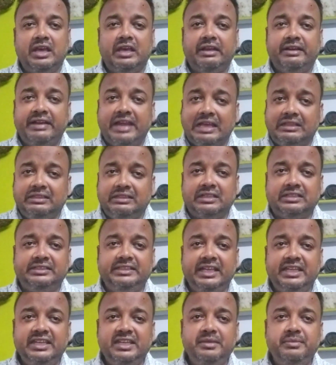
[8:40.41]
rather
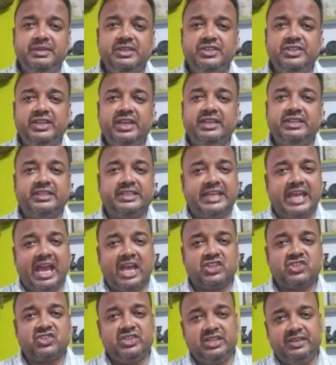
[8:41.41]
than immediate
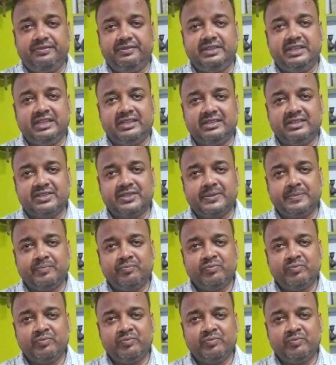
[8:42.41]
cash dividend.